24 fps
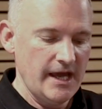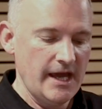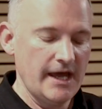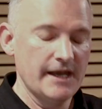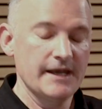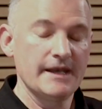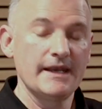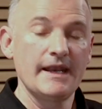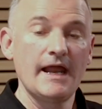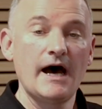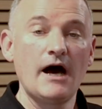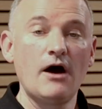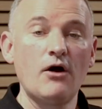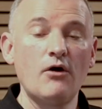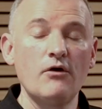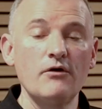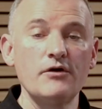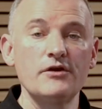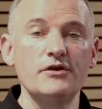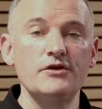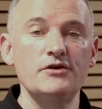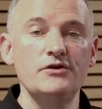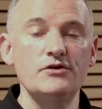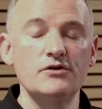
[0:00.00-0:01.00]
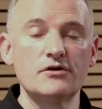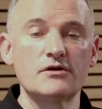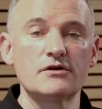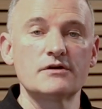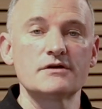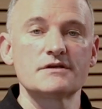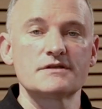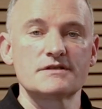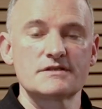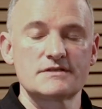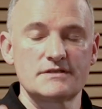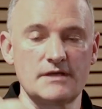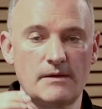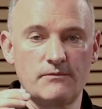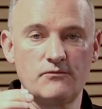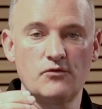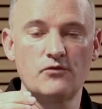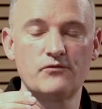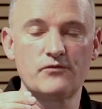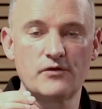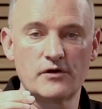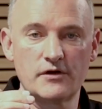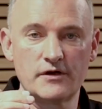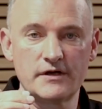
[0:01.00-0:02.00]
And now your
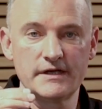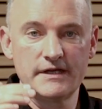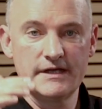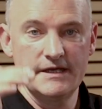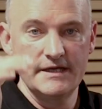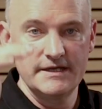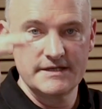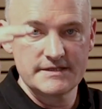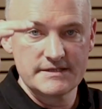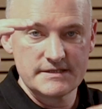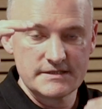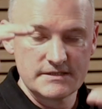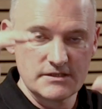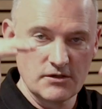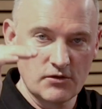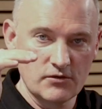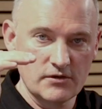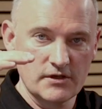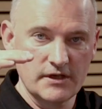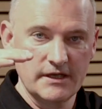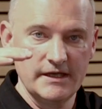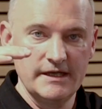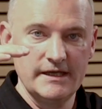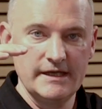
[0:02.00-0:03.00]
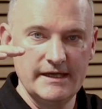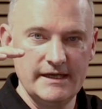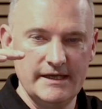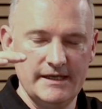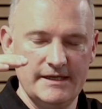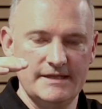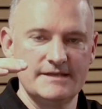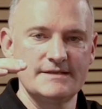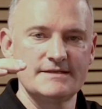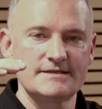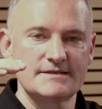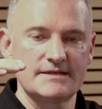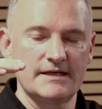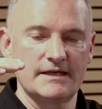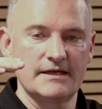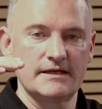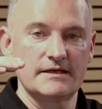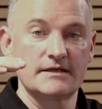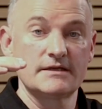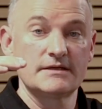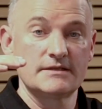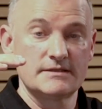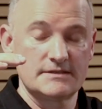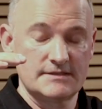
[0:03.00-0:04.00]
subwoofer is totally in
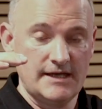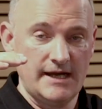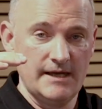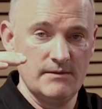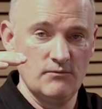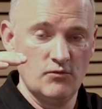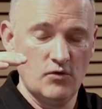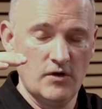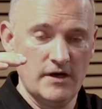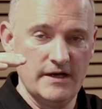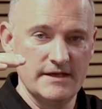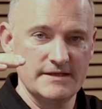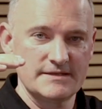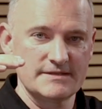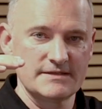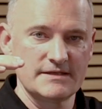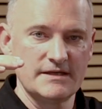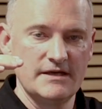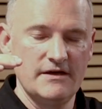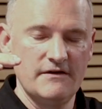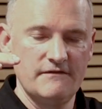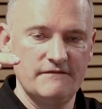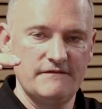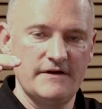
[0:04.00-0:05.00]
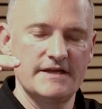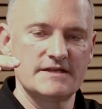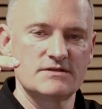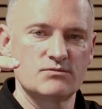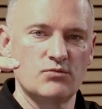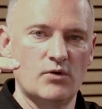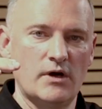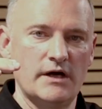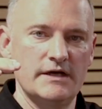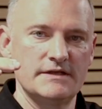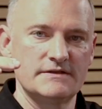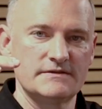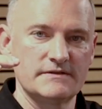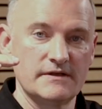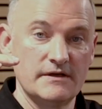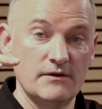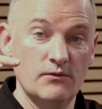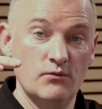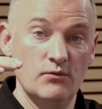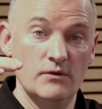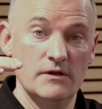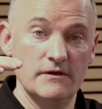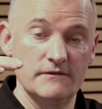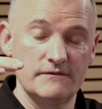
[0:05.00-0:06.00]
sync, time-wise, phase-wise,
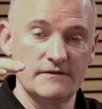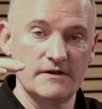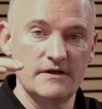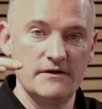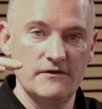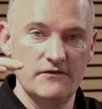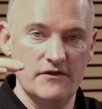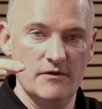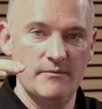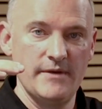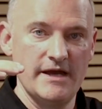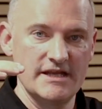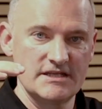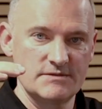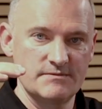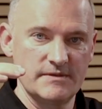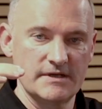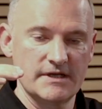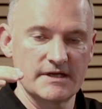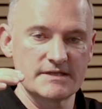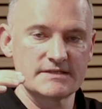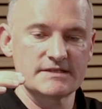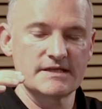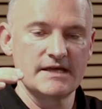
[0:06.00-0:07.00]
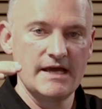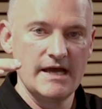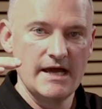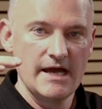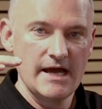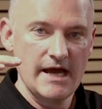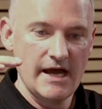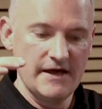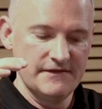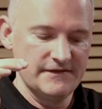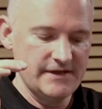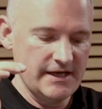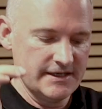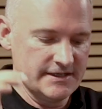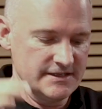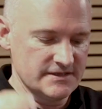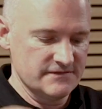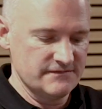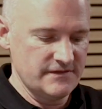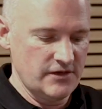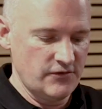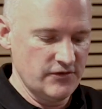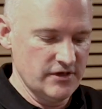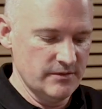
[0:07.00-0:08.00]
with the main speakers. And that
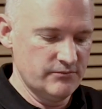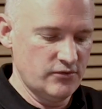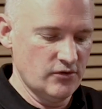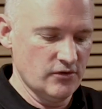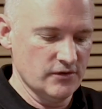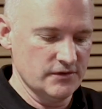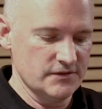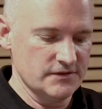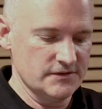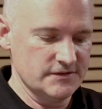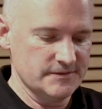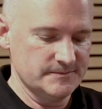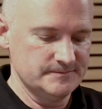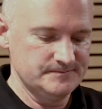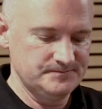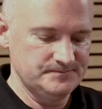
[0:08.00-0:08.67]
is very important.